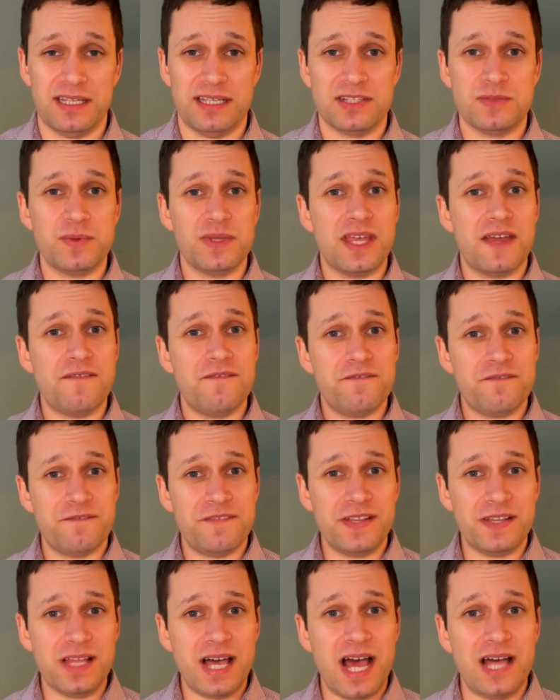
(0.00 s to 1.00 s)
is when they
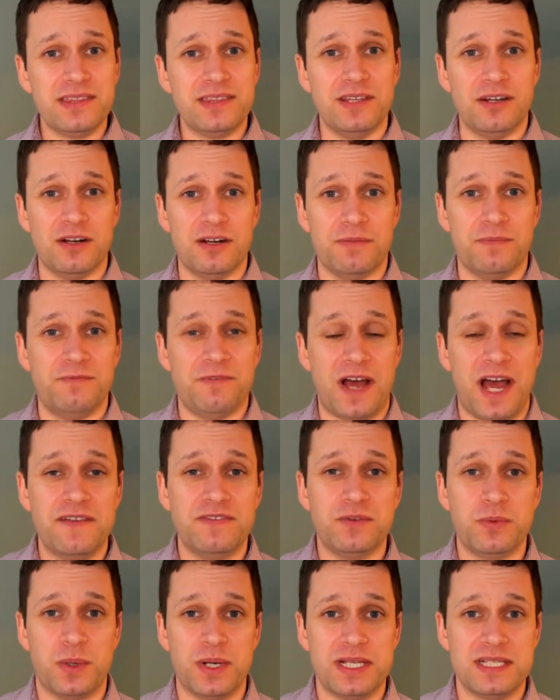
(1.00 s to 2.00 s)
fill out their
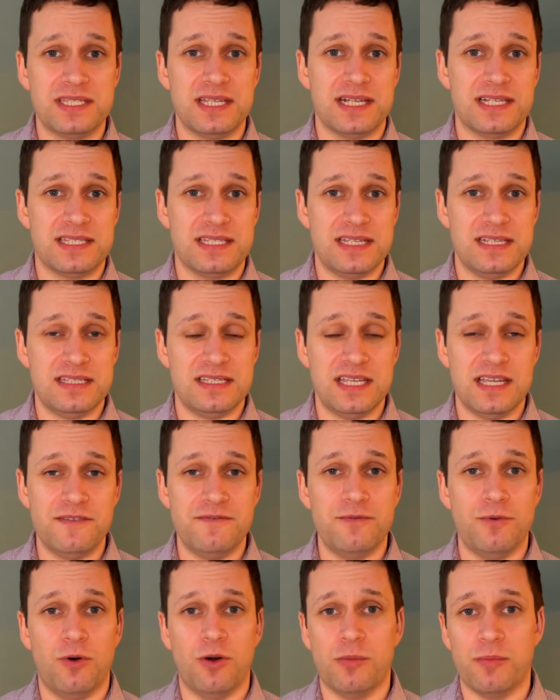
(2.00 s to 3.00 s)
526EZ
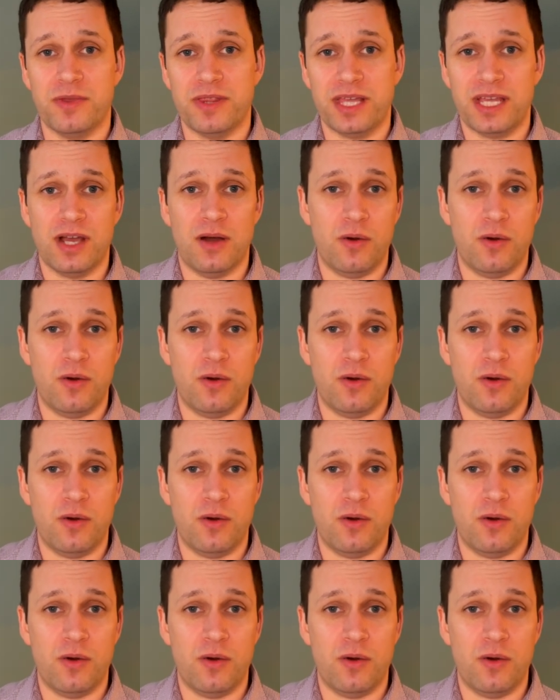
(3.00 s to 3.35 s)
form or they go